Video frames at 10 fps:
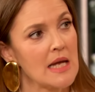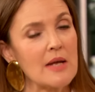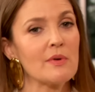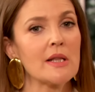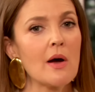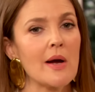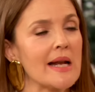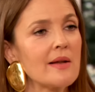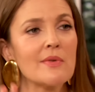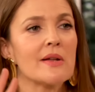Even though,
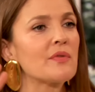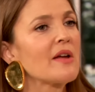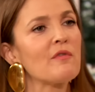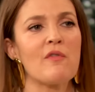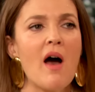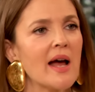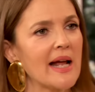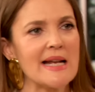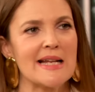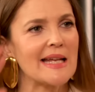and even if they fought,
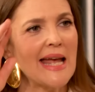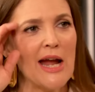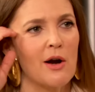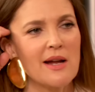I didn't care.